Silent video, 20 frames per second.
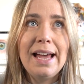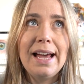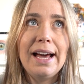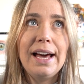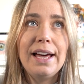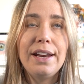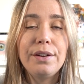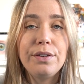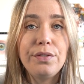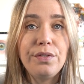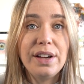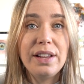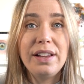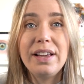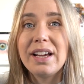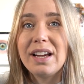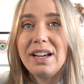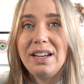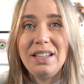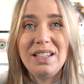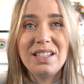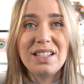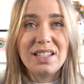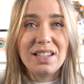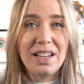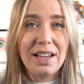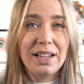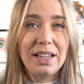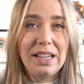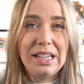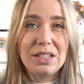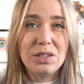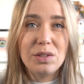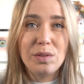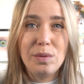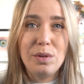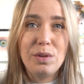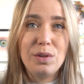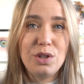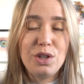and I felt like I needed like a
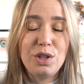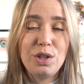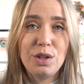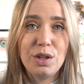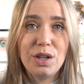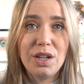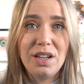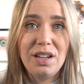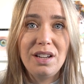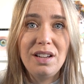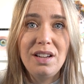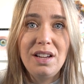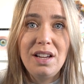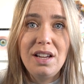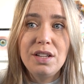little sugar,